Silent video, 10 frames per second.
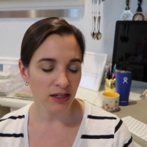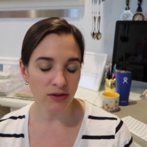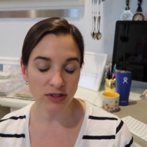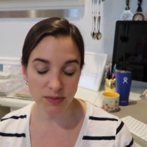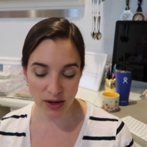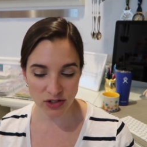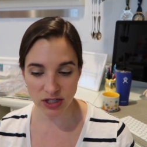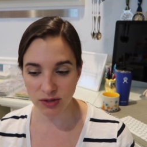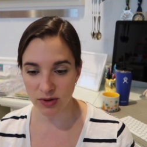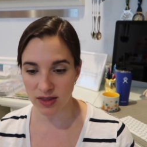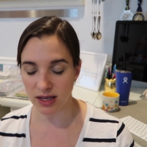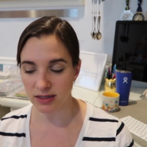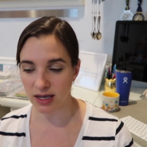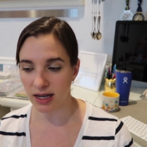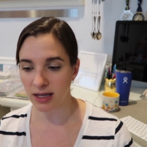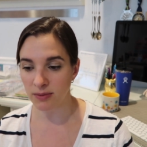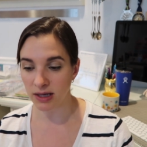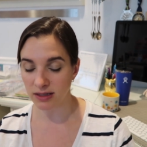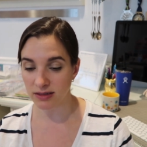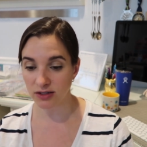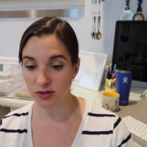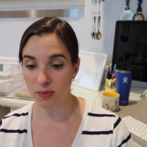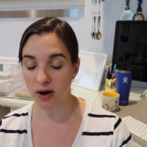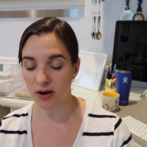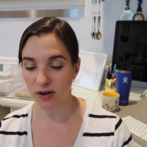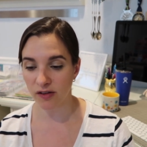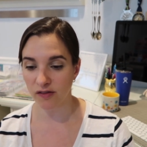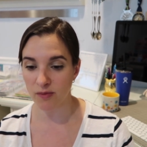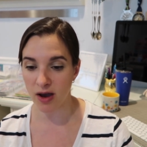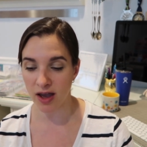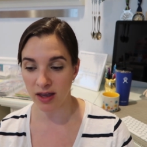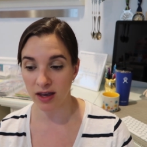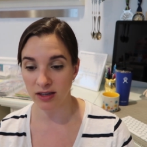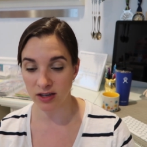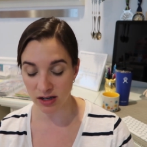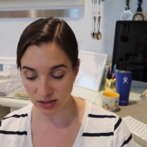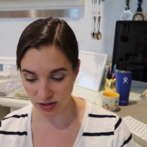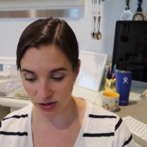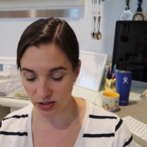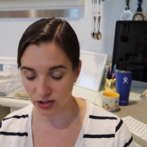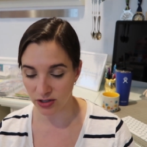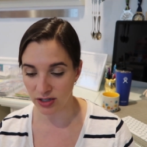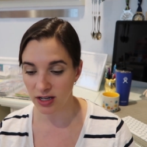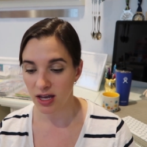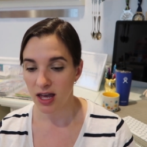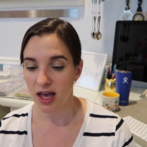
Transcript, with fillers: you know, especially with anxiety being such a part of my young adulthood,